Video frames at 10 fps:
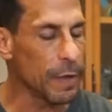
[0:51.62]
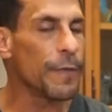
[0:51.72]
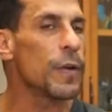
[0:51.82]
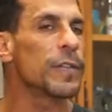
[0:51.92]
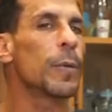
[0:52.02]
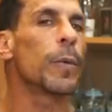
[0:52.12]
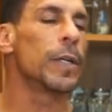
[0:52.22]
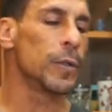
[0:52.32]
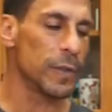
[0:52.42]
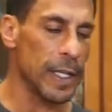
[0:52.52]
the first thing we're
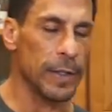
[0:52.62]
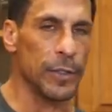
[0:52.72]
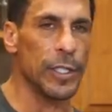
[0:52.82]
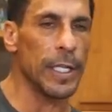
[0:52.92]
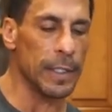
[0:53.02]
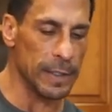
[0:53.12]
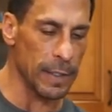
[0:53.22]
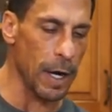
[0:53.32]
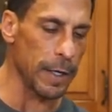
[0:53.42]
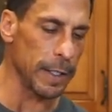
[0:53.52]
gonna do is get the chicken
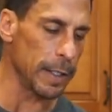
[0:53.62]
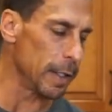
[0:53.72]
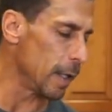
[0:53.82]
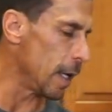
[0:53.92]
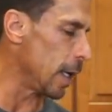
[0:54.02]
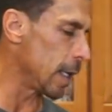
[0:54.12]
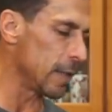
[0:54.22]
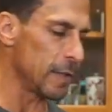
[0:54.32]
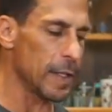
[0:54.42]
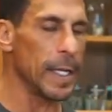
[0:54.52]
started
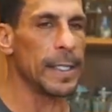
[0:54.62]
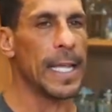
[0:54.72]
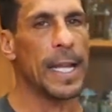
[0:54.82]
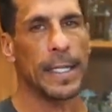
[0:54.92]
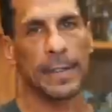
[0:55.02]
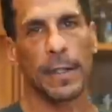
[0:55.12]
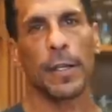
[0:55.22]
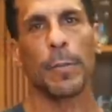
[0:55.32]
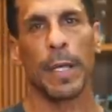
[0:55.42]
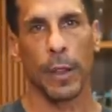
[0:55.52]
because it's gonna that needs a
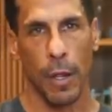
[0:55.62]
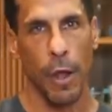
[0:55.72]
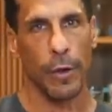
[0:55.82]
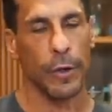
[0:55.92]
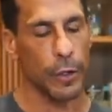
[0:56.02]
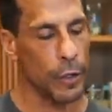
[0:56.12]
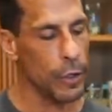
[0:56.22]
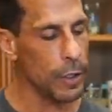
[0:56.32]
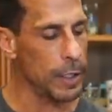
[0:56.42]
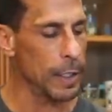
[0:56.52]
little bit longer to
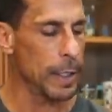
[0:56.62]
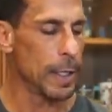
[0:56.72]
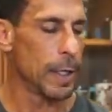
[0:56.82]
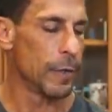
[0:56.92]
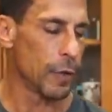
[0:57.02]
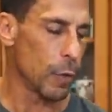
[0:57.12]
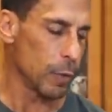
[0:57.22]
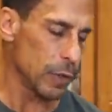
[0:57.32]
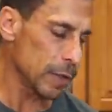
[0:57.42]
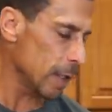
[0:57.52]
cook. So
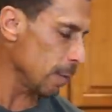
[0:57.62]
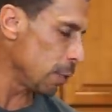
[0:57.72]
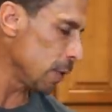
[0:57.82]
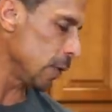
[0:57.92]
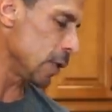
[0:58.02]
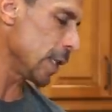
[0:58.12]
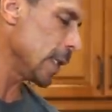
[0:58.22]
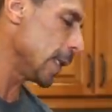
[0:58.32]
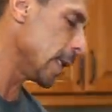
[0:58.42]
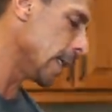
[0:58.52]
we're just gonna put the
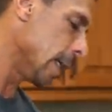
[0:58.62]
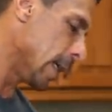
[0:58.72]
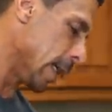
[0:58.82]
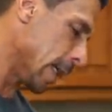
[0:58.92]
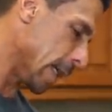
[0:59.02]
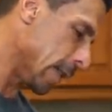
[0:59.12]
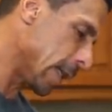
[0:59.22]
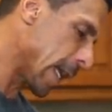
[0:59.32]
chicken in the